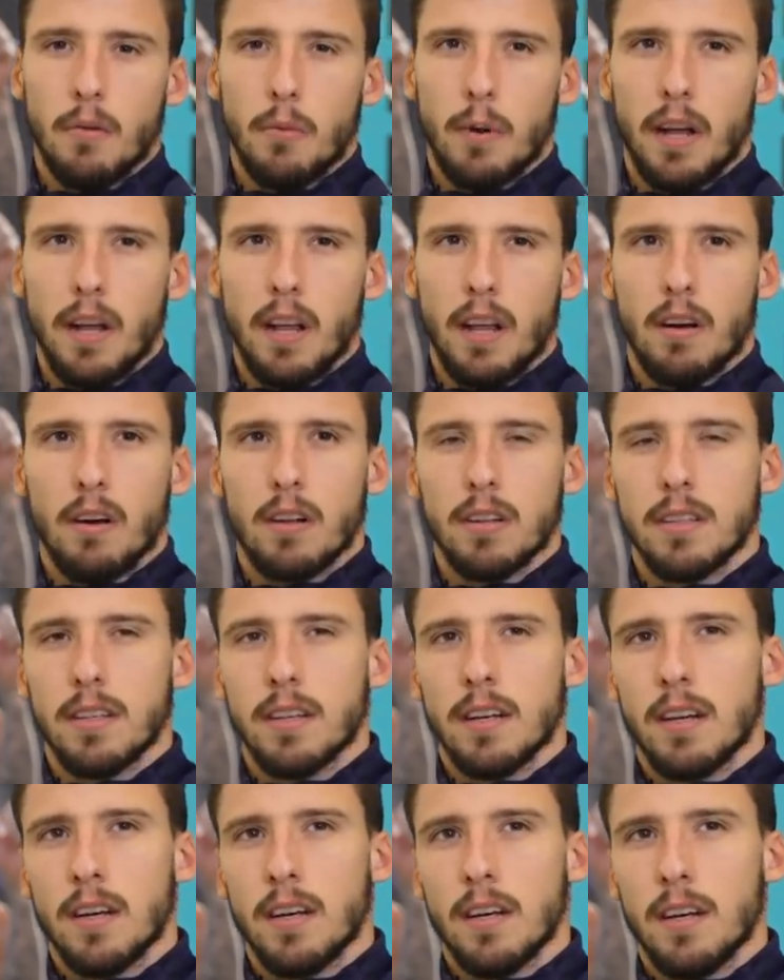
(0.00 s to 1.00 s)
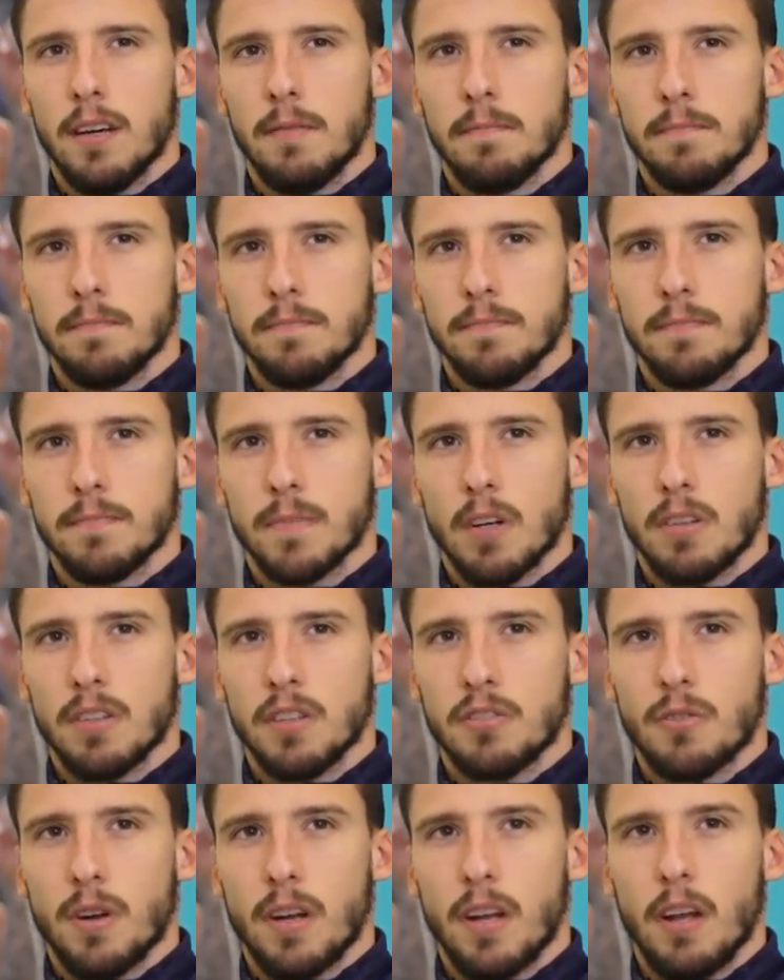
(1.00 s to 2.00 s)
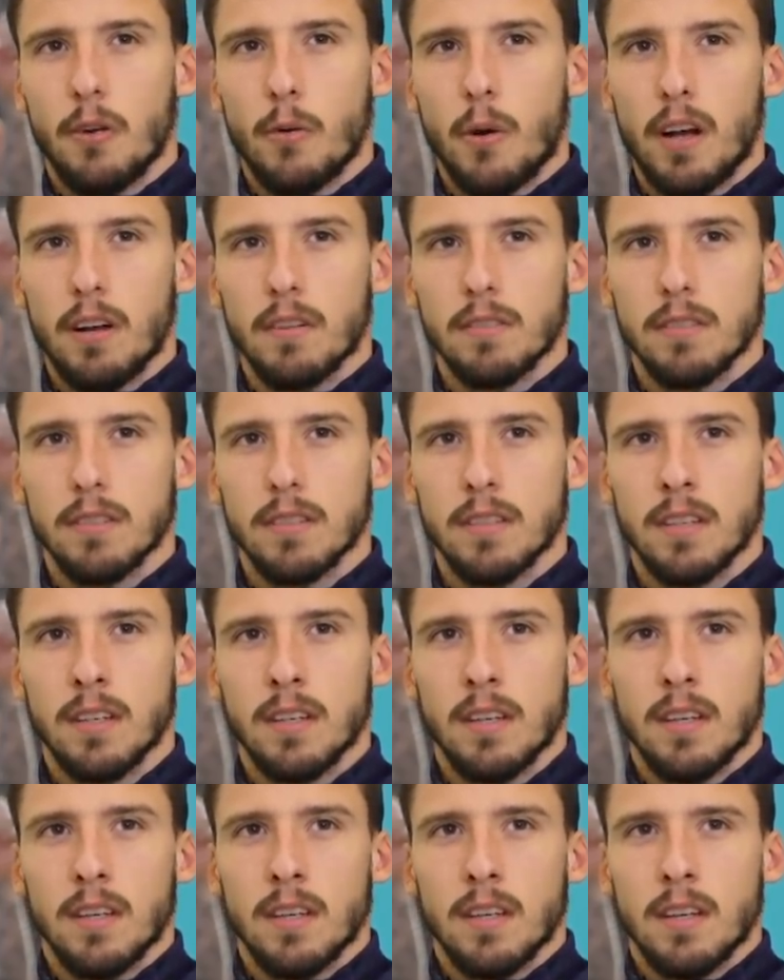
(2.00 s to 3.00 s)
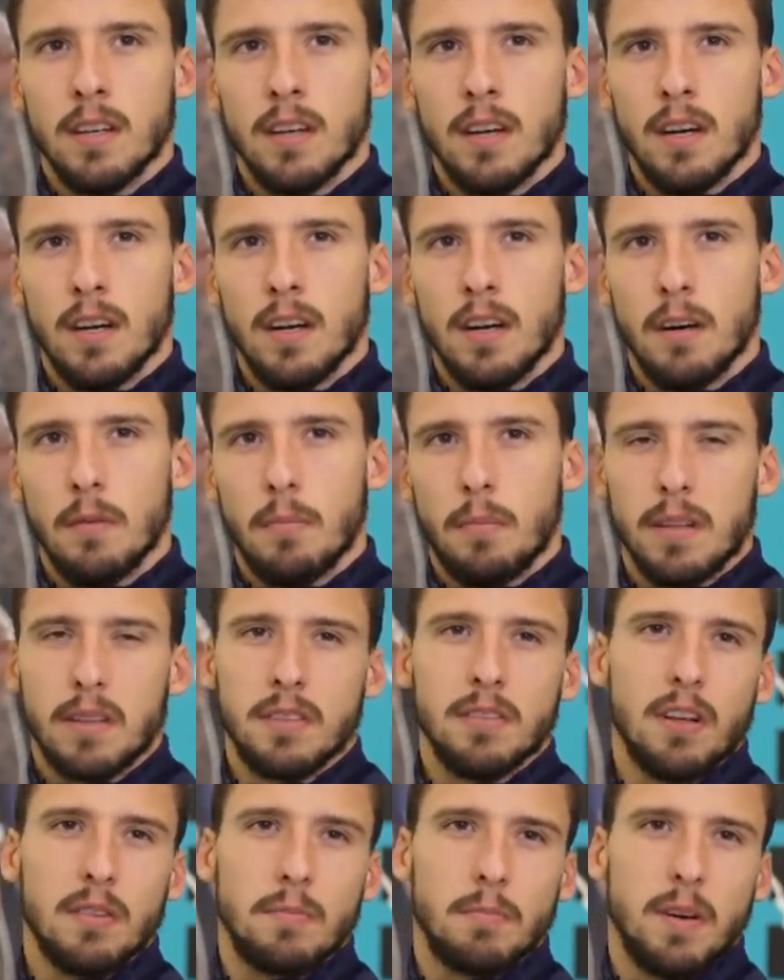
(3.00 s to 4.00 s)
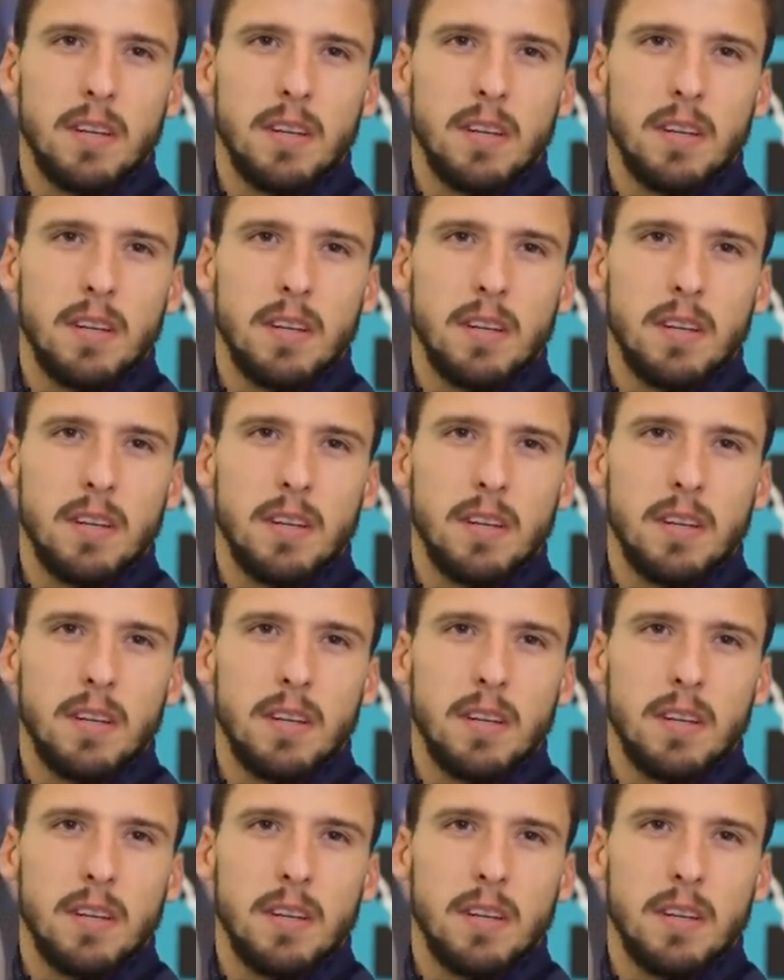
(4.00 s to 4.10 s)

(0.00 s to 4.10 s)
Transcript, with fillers: waiting on the training ground, but not